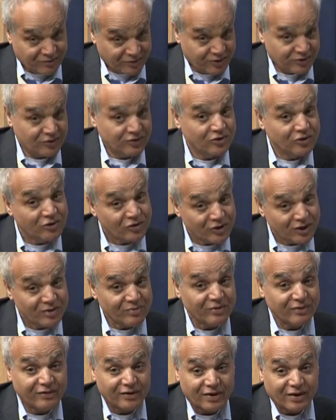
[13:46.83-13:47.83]
You know
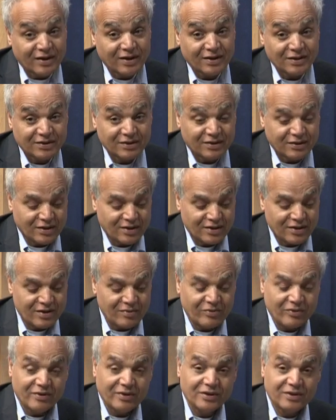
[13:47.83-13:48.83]
Nemo Farah, and
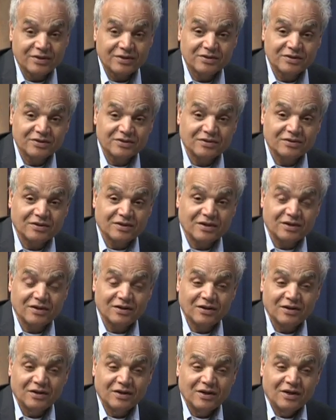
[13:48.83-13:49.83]
Nemo is
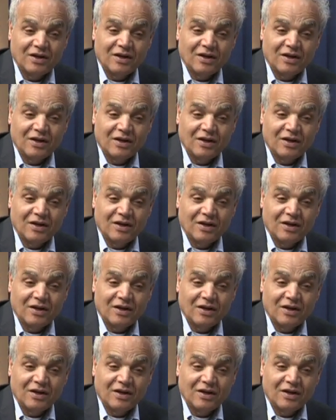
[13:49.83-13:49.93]
really